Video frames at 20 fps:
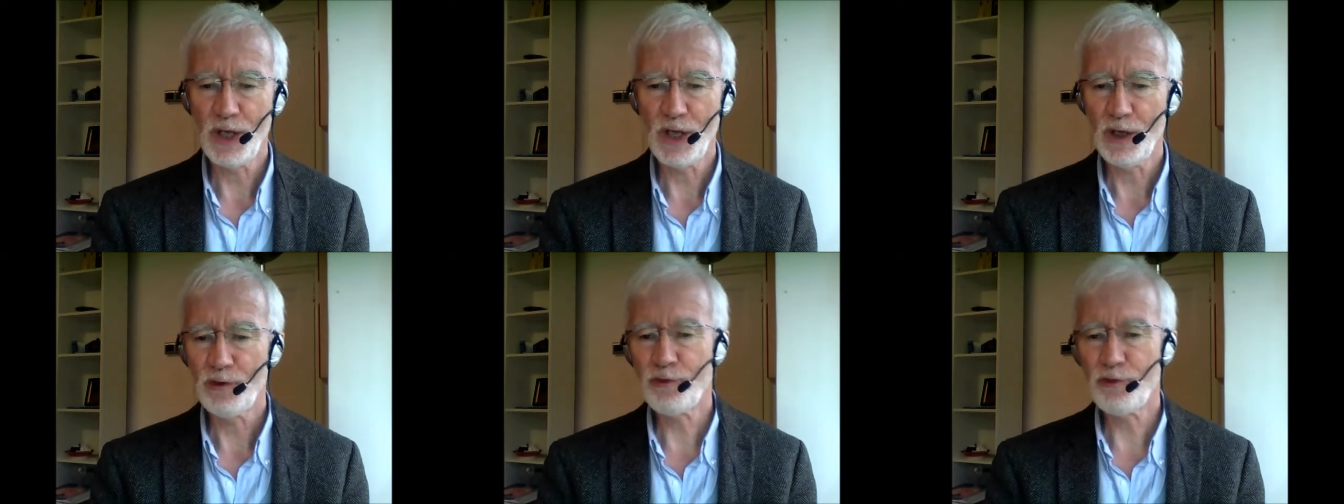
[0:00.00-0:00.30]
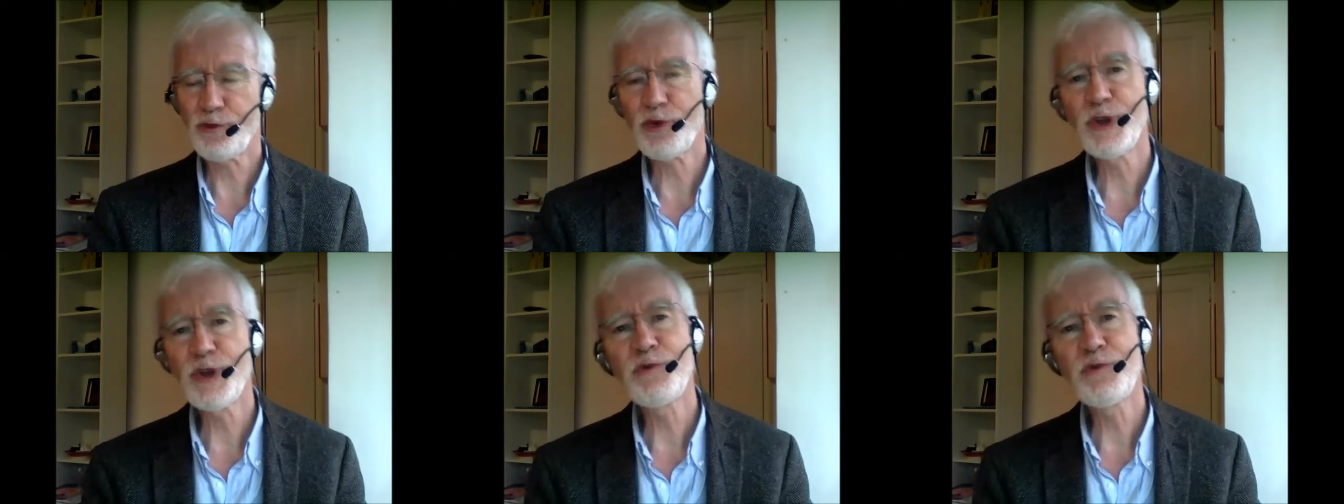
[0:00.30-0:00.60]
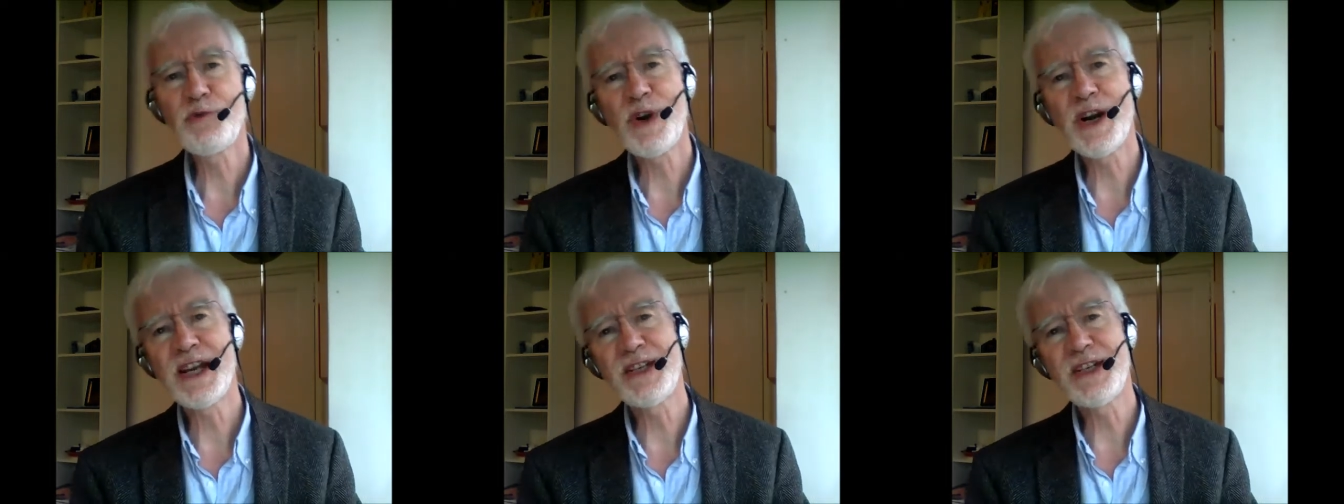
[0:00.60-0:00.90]

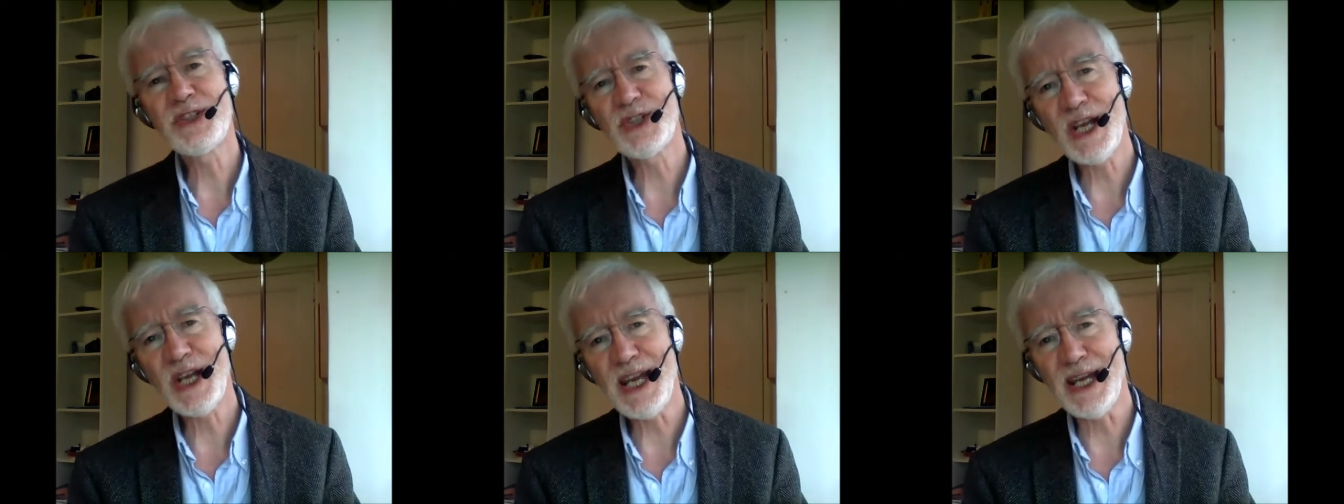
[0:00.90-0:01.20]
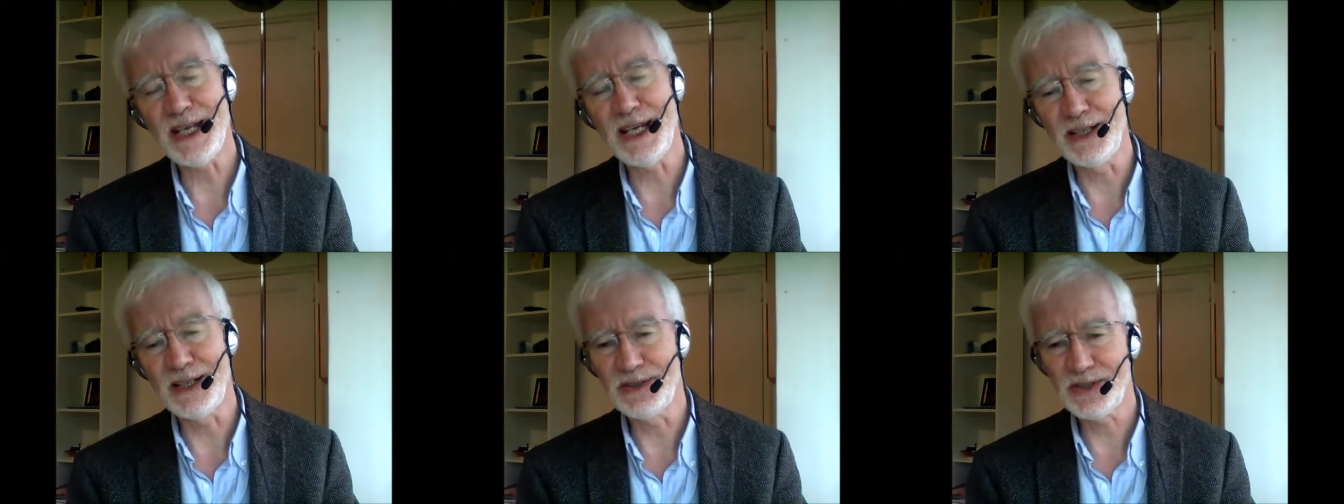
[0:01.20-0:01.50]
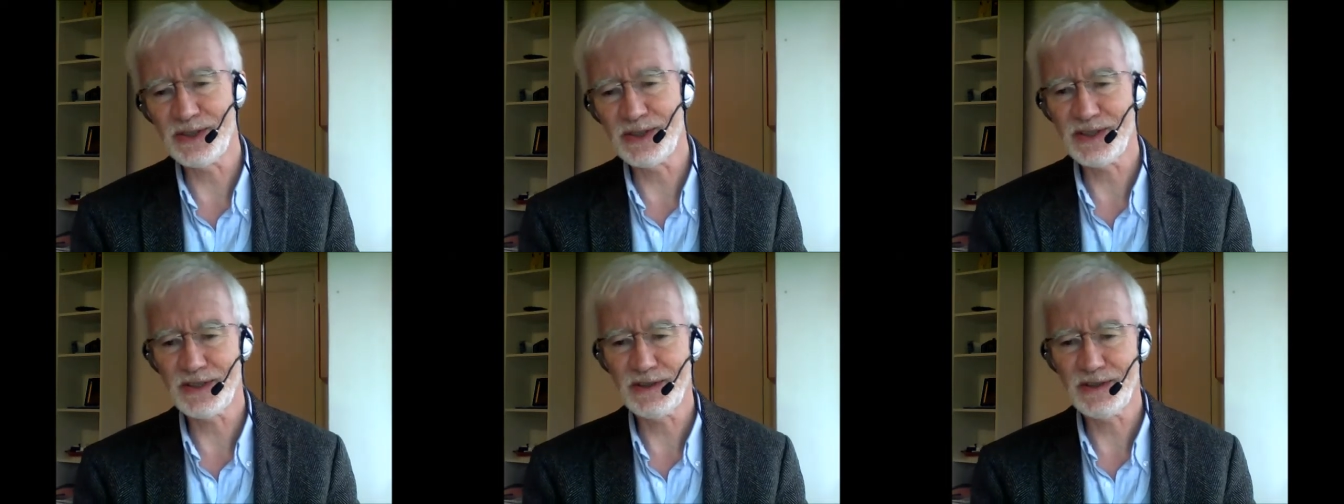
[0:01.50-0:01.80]
free-range
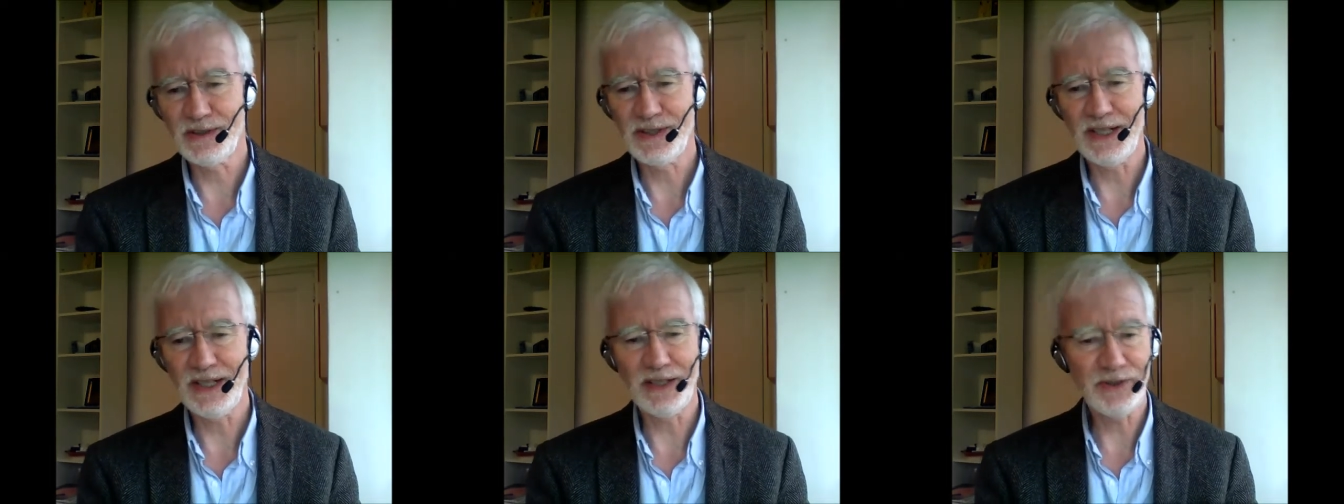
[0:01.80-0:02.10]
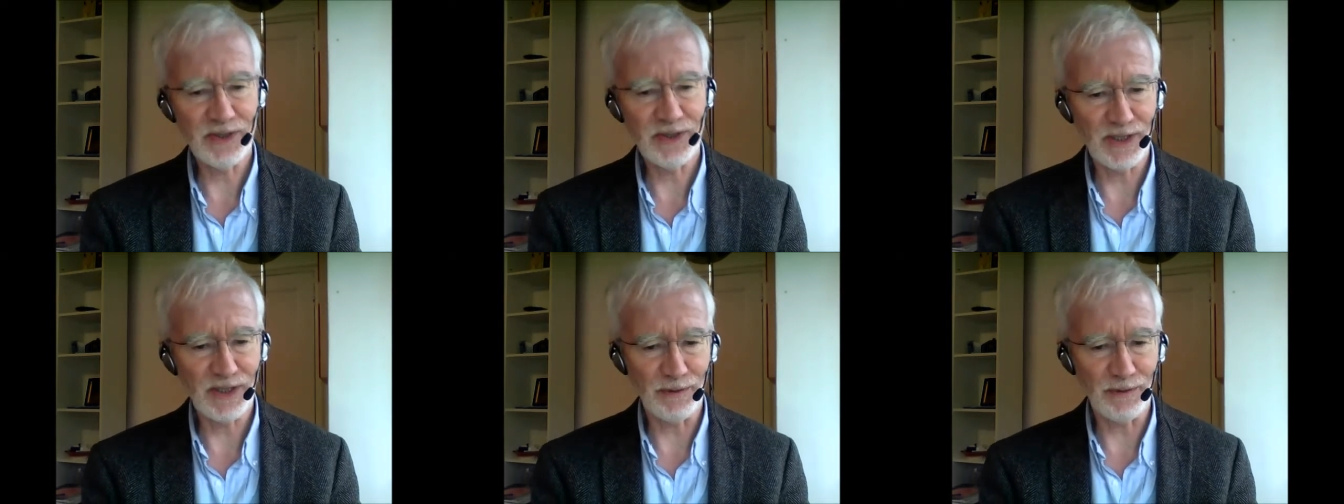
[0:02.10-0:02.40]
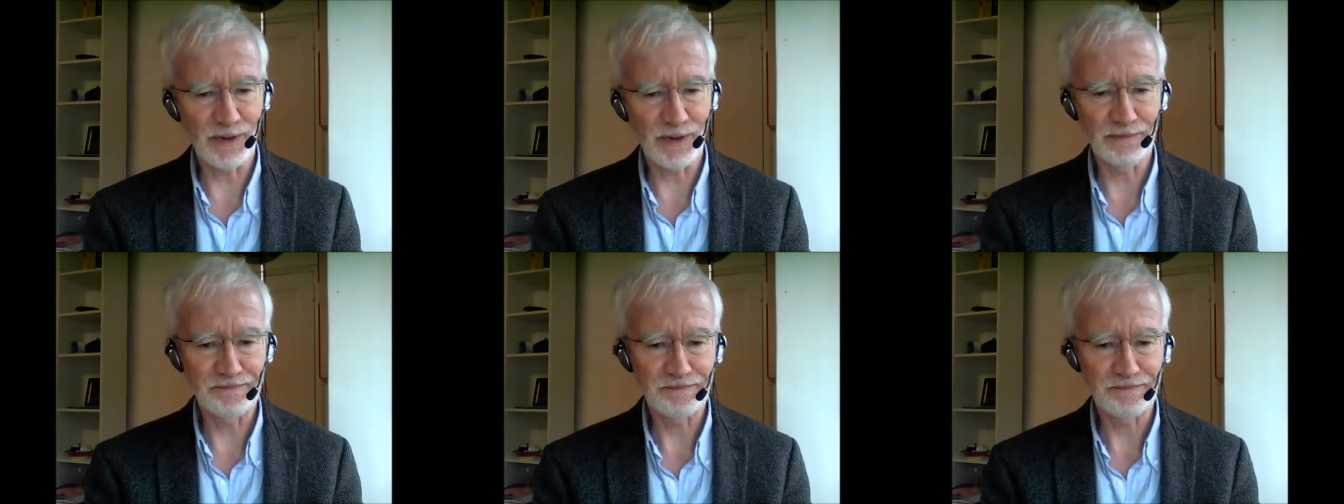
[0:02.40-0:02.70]
eggs, and so on.